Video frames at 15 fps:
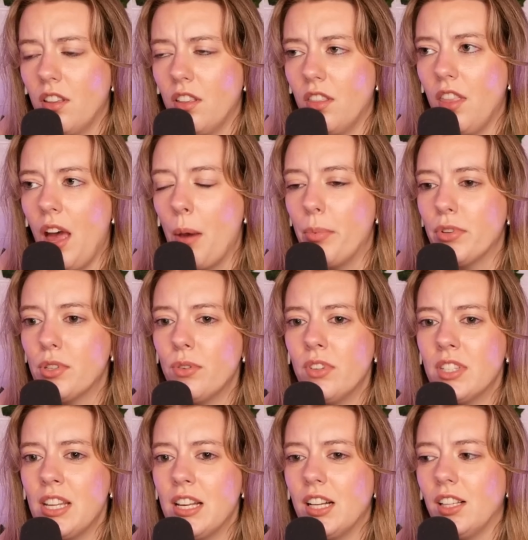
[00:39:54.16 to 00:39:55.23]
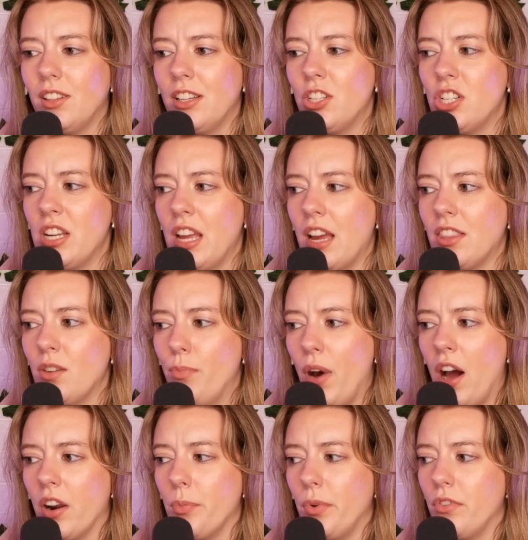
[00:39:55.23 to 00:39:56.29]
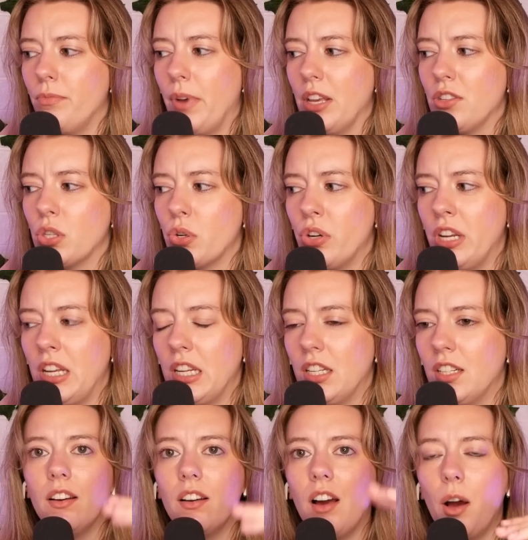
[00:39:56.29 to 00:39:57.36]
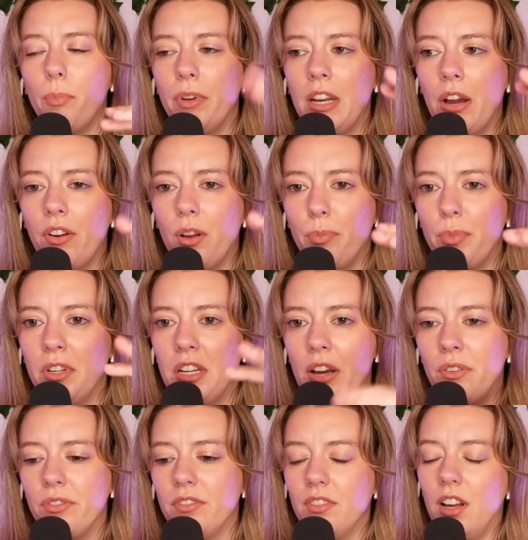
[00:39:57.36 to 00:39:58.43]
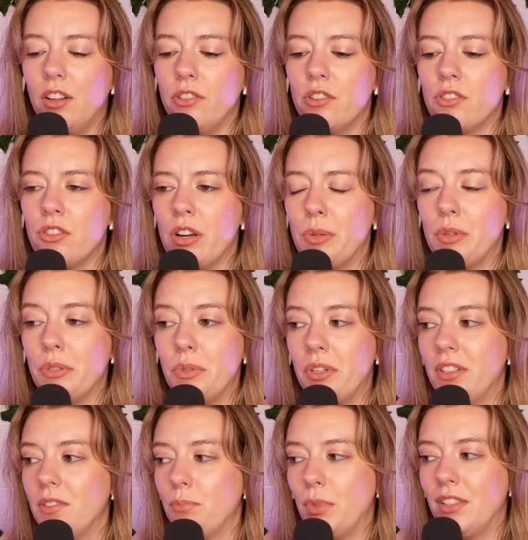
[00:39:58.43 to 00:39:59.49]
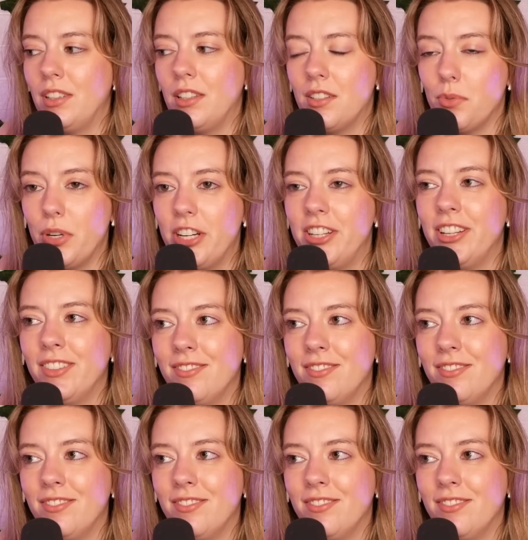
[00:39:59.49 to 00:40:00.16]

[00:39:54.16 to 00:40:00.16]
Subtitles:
The episode is like glitching at the bottom of my screen. Up and down, up and down. I'll just try to ignore it, but it's weird.